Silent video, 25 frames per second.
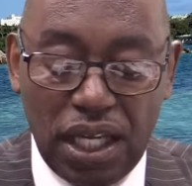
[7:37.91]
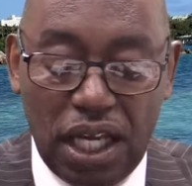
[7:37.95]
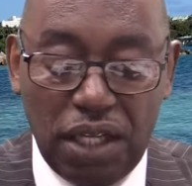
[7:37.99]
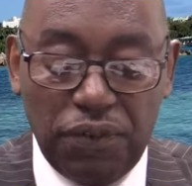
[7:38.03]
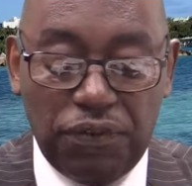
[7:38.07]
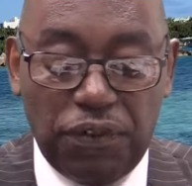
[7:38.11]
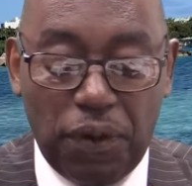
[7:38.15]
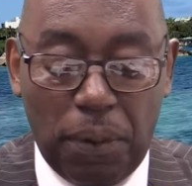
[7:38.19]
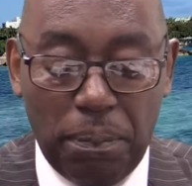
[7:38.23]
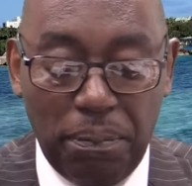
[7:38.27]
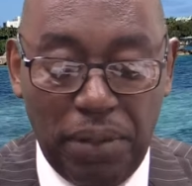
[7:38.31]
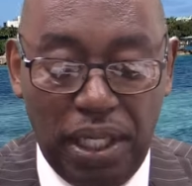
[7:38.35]
And
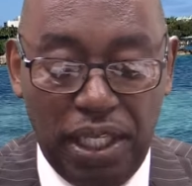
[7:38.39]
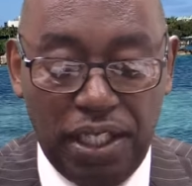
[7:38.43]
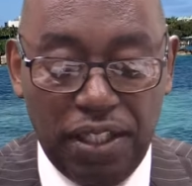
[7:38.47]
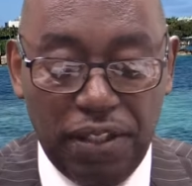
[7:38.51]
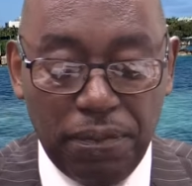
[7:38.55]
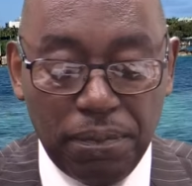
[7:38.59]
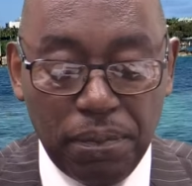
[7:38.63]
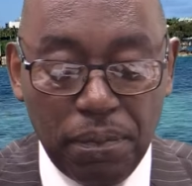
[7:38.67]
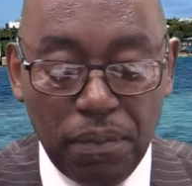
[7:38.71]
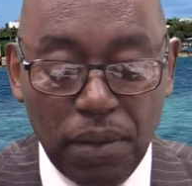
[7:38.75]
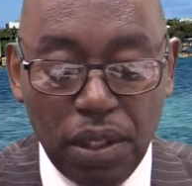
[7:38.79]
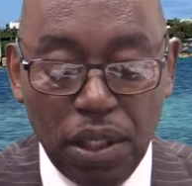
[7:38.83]
for
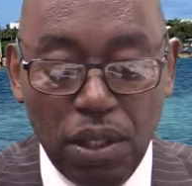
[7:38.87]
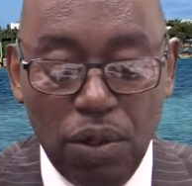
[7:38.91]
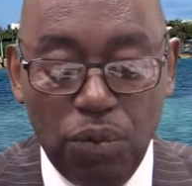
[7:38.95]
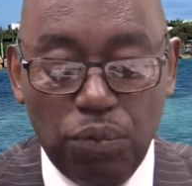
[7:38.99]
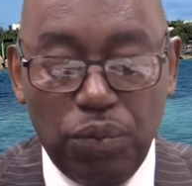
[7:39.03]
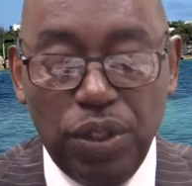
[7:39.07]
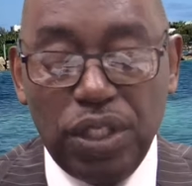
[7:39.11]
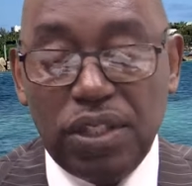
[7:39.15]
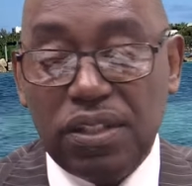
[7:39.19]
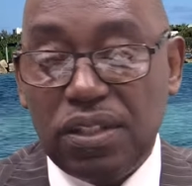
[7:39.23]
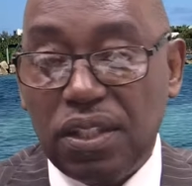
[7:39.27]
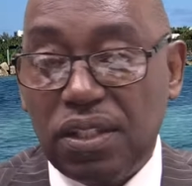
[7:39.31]
many,
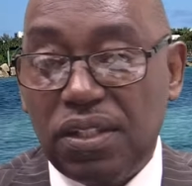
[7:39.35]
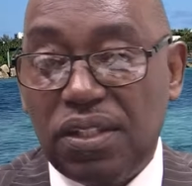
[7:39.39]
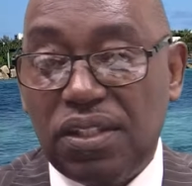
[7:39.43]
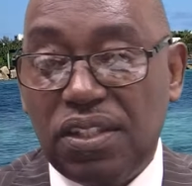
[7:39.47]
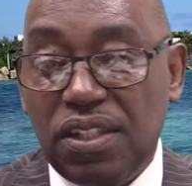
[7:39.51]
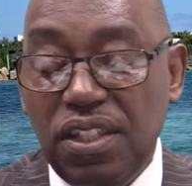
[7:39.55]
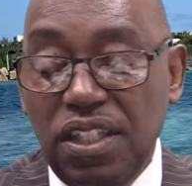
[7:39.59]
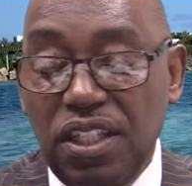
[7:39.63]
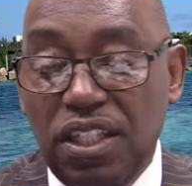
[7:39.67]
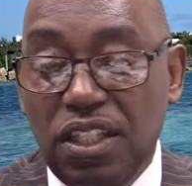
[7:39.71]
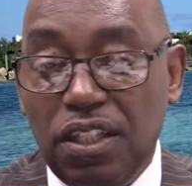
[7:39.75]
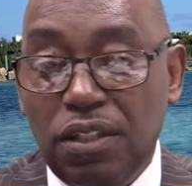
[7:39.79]
we
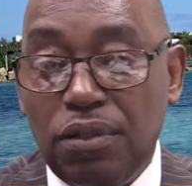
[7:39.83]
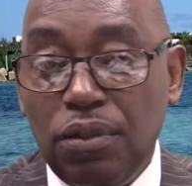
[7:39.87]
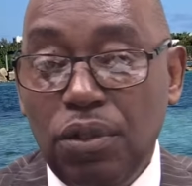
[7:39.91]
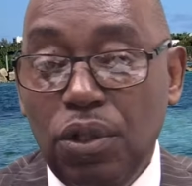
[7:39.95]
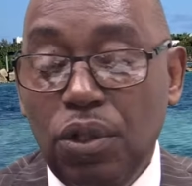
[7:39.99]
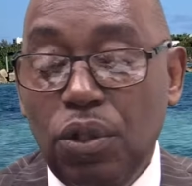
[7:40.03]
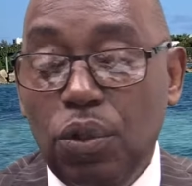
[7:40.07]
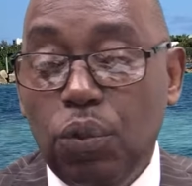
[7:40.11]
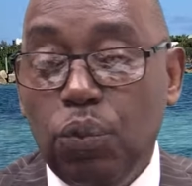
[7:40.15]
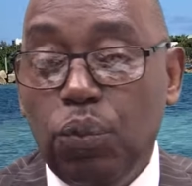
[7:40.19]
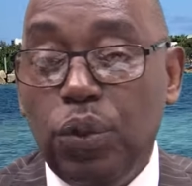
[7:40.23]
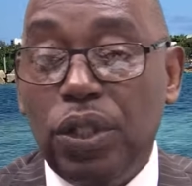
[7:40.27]
succeed
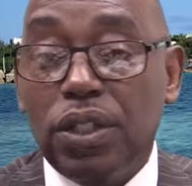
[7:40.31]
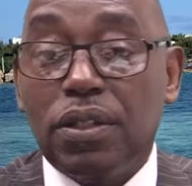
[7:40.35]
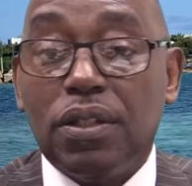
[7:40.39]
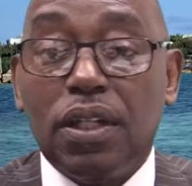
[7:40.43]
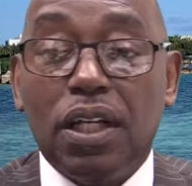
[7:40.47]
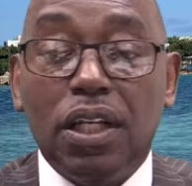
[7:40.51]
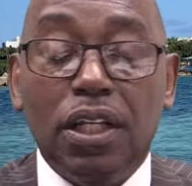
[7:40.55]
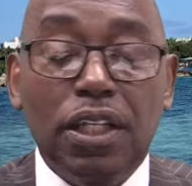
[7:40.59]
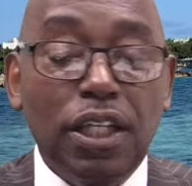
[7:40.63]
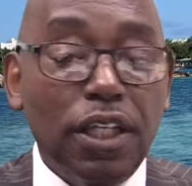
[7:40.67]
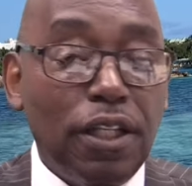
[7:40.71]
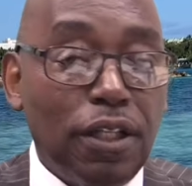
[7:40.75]
with
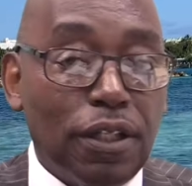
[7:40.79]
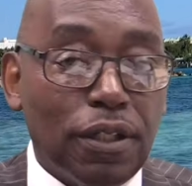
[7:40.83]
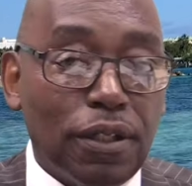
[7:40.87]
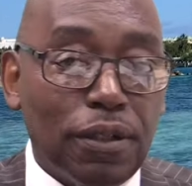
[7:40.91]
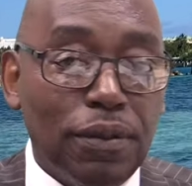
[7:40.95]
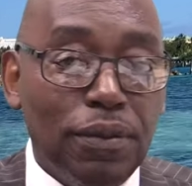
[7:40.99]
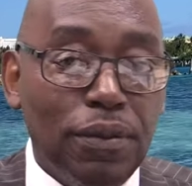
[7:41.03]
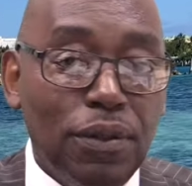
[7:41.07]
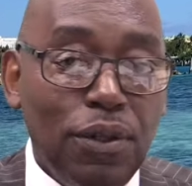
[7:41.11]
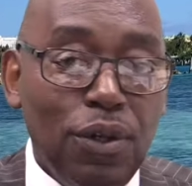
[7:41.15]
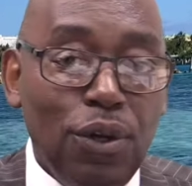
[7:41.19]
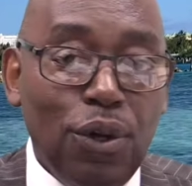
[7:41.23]

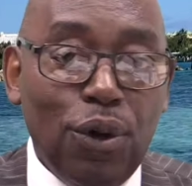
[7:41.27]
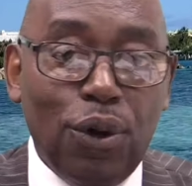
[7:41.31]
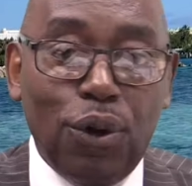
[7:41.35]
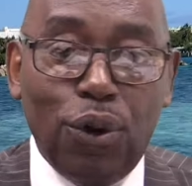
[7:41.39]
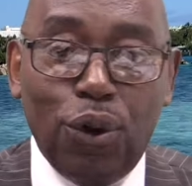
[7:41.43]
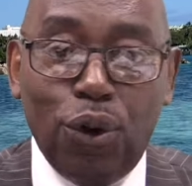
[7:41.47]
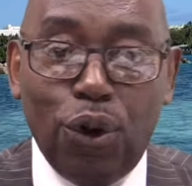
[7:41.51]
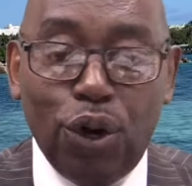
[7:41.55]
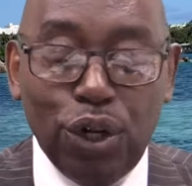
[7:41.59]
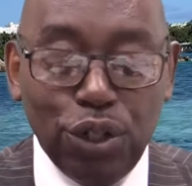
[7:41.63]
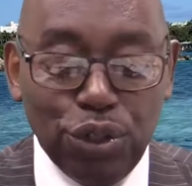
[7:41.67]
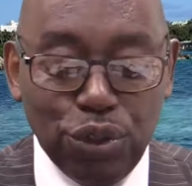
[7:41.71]
little
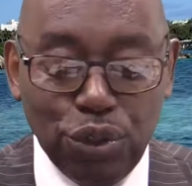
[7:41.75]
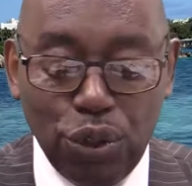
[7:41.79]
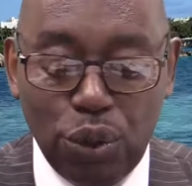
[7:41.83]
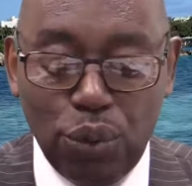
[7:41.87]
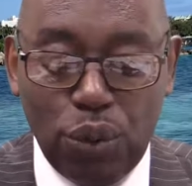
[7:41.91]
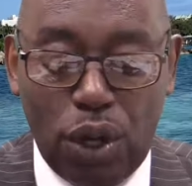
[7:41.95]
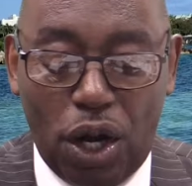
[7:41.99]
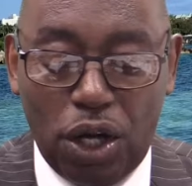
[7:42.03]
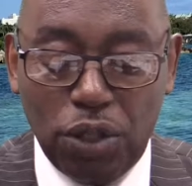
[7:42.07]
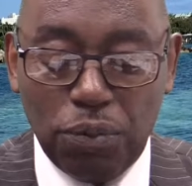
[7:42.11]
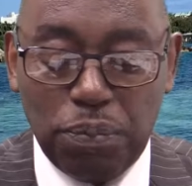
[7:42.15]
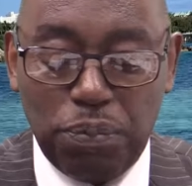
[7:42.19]
or
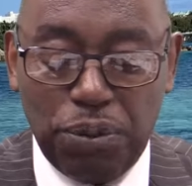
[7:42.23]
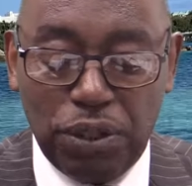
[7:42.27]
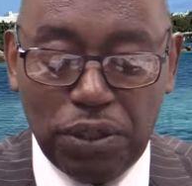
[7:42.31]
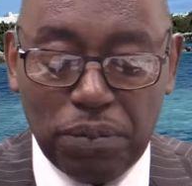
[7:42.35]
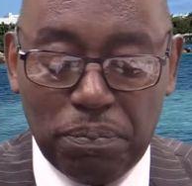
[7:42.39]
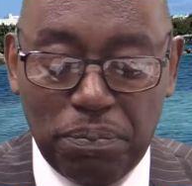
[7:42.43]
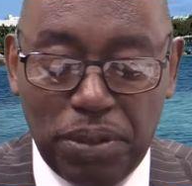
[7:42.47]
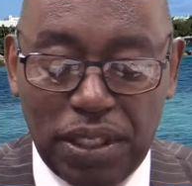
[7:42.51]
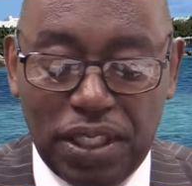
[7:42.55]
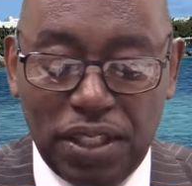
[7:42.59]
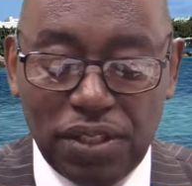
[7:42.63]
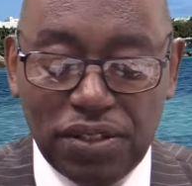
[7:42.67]
no
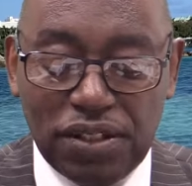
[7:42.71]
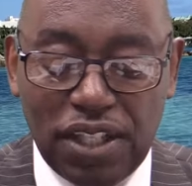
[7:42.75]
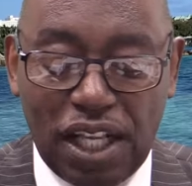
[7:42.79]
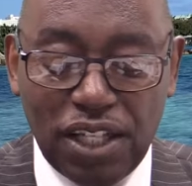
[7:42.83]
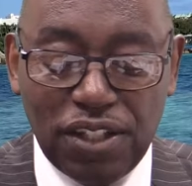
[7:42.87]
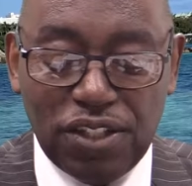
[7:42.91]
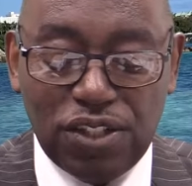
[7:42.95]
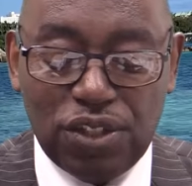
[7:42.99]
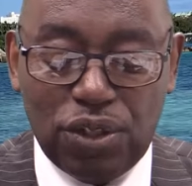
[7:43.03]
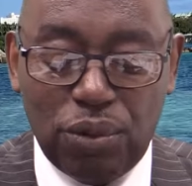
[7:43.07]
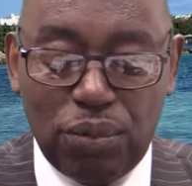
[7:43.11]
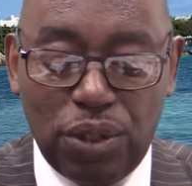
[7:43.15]
output, because
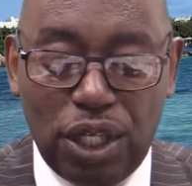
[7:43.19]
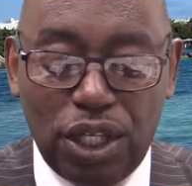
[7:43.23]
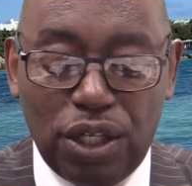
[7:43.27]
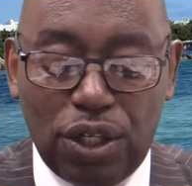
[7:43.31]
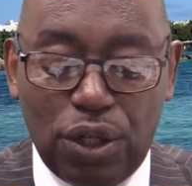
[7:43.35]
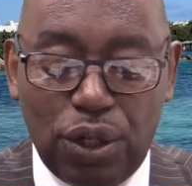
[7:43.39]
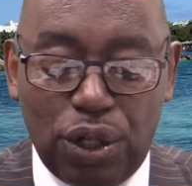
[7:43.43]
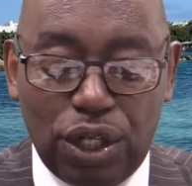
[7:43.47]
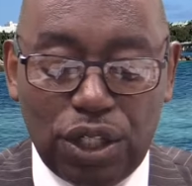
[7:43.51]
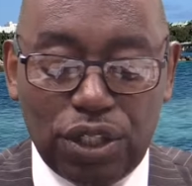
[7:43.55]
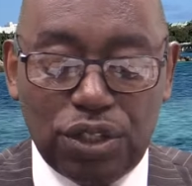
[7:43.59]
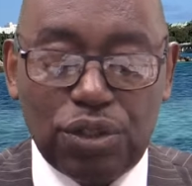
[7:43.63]
that's the way
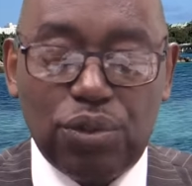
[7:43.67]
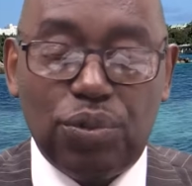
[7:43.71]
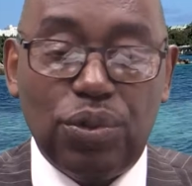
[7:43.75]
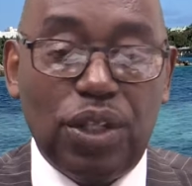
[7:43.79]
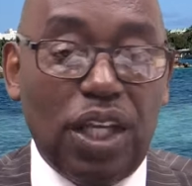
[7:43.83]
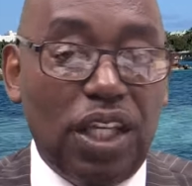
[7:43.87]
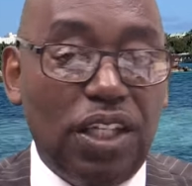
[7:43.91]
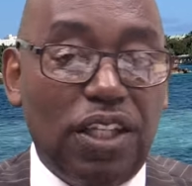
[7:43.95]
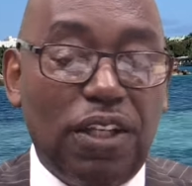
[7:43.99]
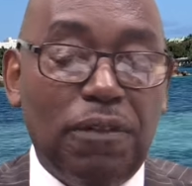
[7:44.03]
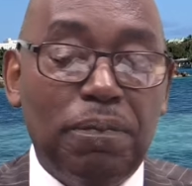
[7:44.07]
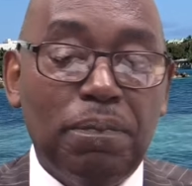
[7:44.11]
God has
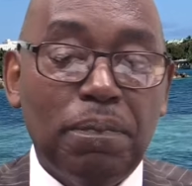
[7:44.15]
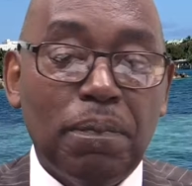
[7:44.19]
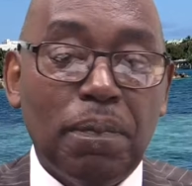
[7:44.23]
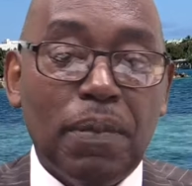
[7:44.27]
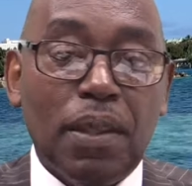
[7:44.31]
created